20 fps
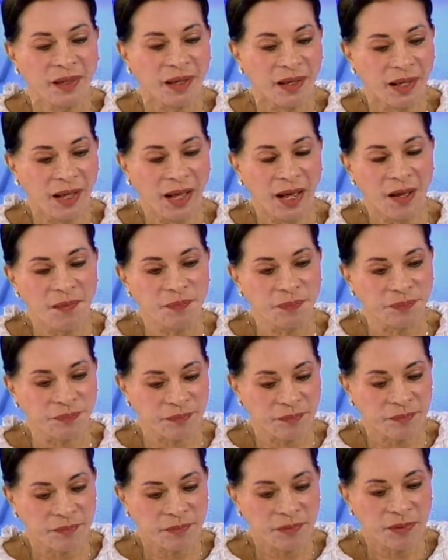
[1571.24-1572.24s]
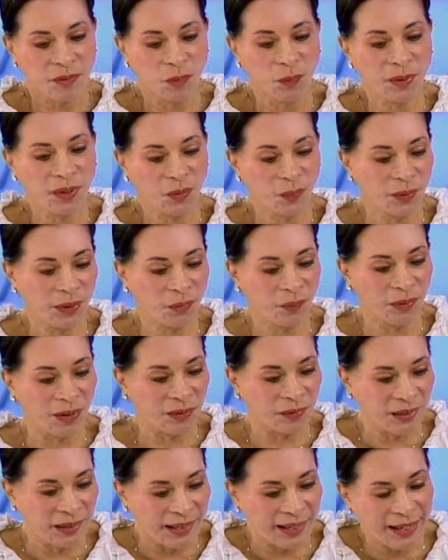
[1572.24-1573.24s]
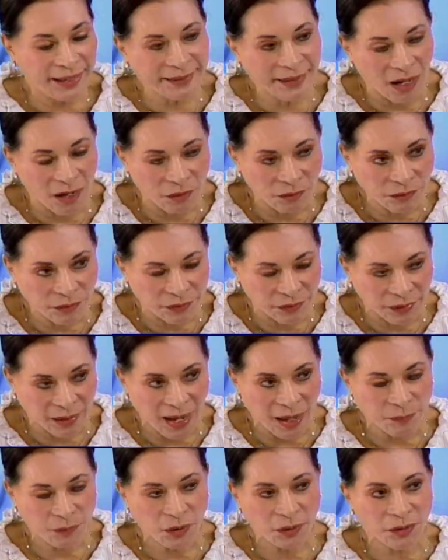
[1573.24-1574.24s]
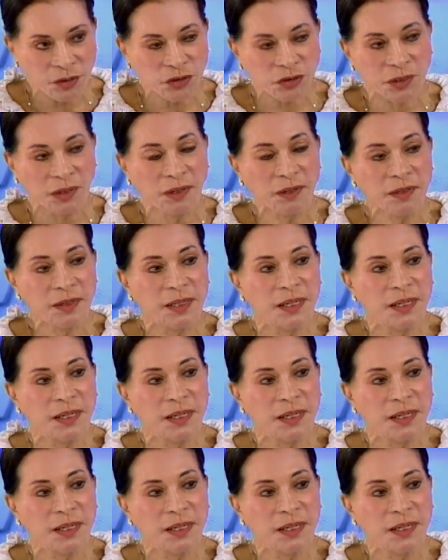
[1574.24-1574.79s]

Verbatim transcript: Um, will, will, will lay down their ammunition.